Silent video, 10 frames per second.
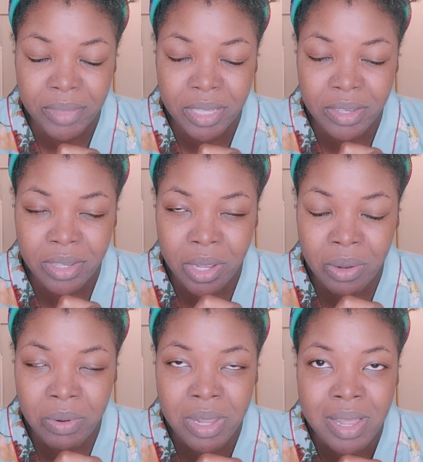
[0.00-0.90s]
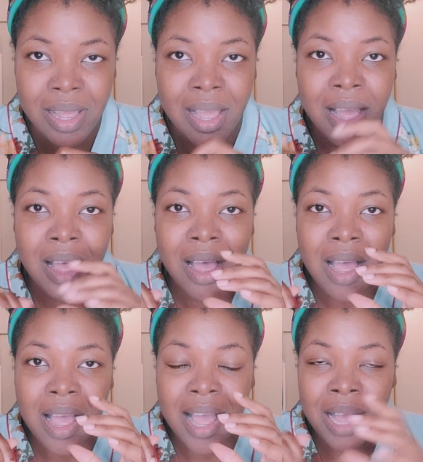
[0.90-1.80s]
So
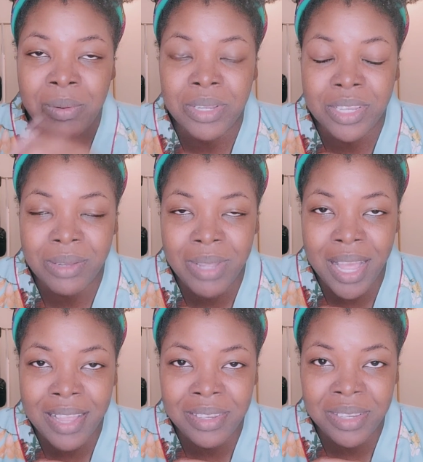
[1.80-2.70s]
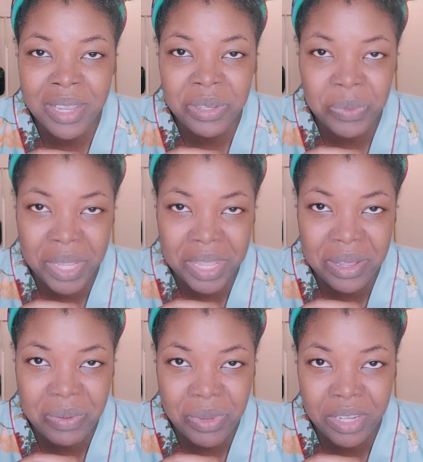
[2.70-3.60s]
I will see you guys next week
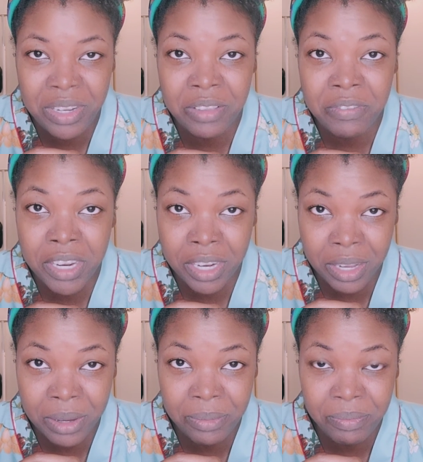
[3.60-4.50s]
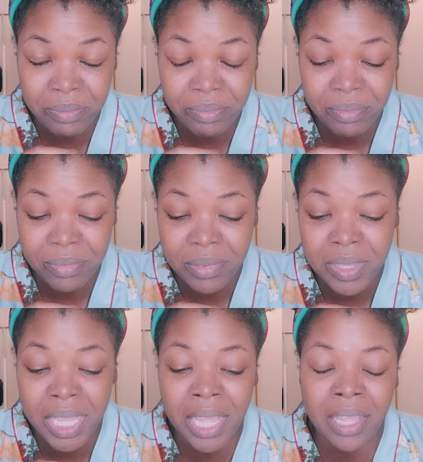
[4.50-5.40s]
with another video,
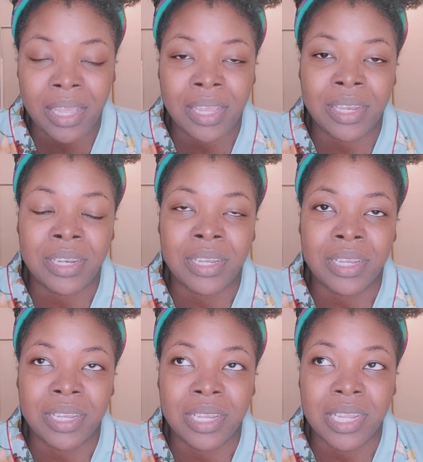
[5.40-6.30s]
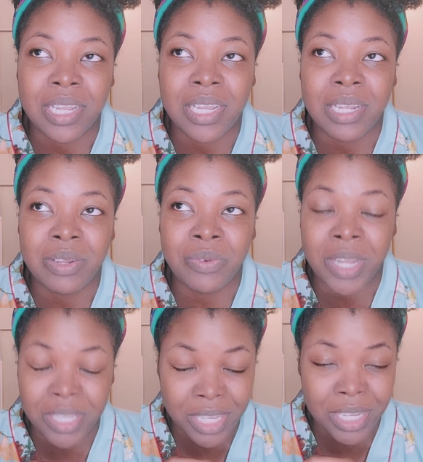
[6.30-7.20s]
and I
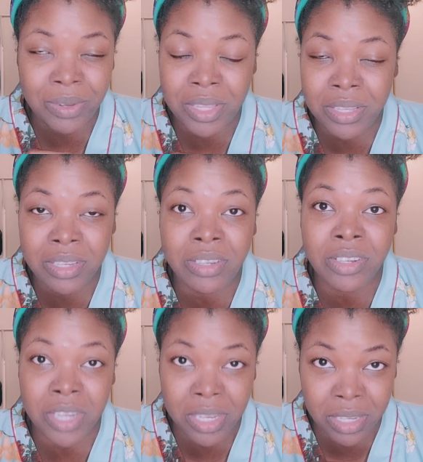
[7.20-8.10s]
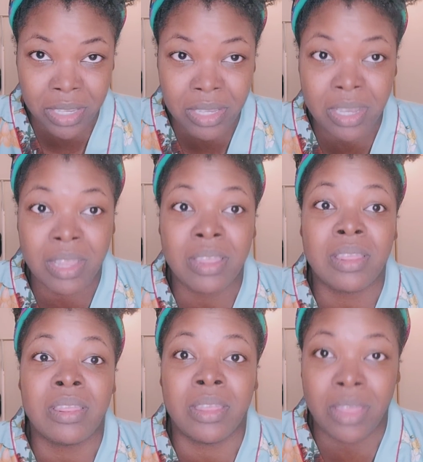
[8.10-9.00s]
tell you, this is just
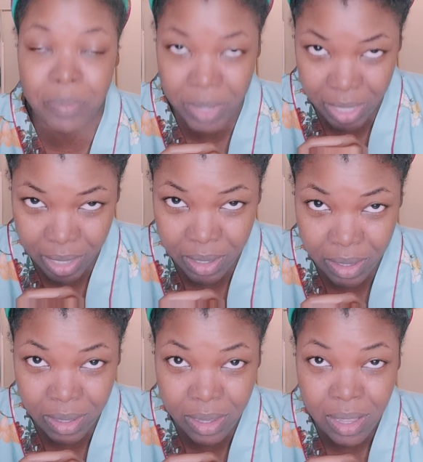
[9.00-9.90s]
the beginning.